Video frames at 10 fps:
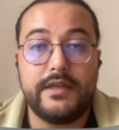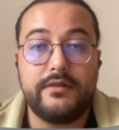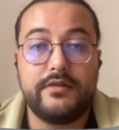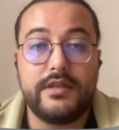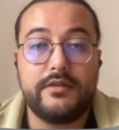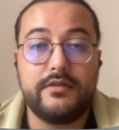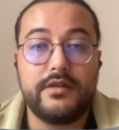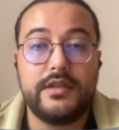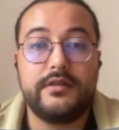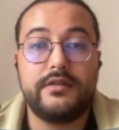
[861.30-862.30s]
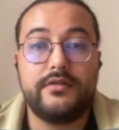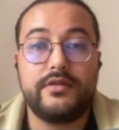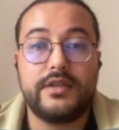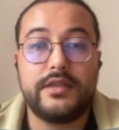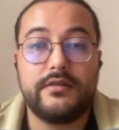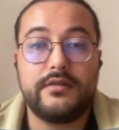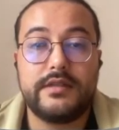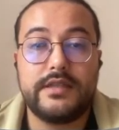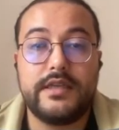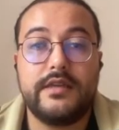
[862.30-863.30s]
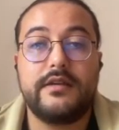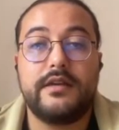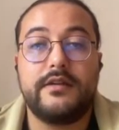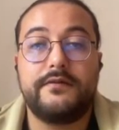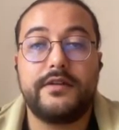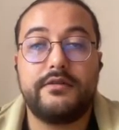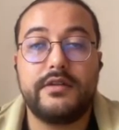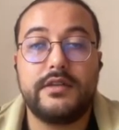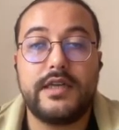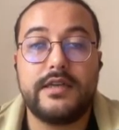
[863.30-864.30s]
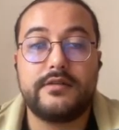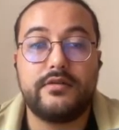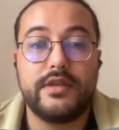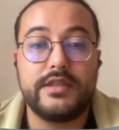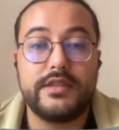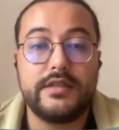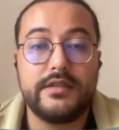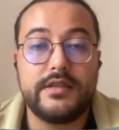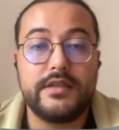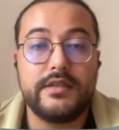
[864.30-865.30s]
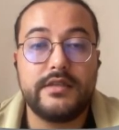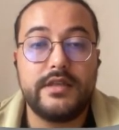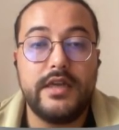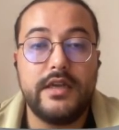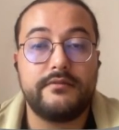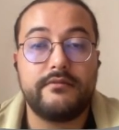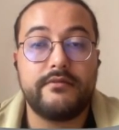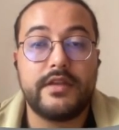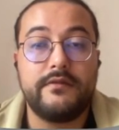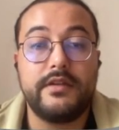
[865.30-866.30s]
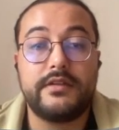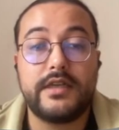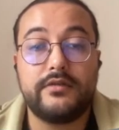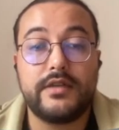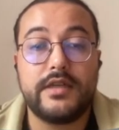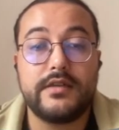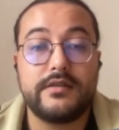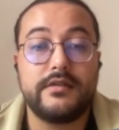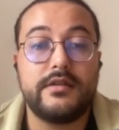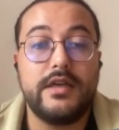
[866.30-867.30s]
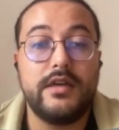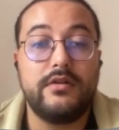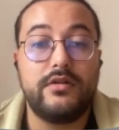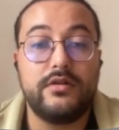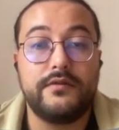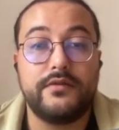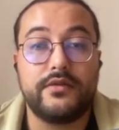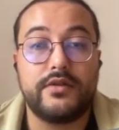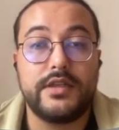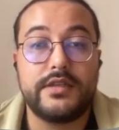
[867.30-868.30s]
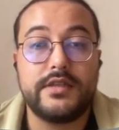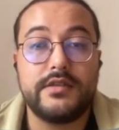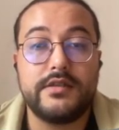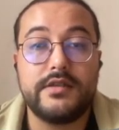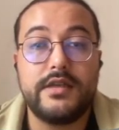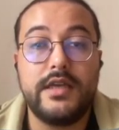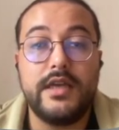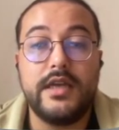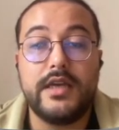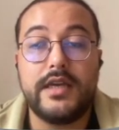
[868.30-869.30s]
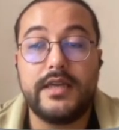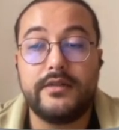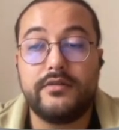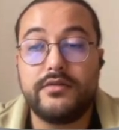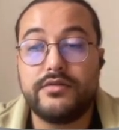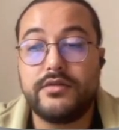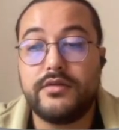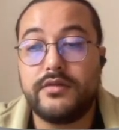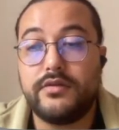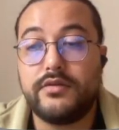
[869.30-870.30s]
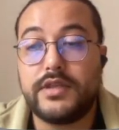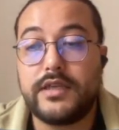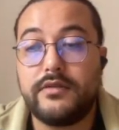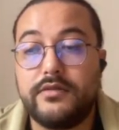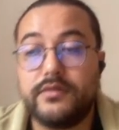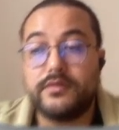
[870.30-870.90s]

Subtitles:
you click on it, you can see frequently asked questions here. We tried to answer all of your questions, and also you can use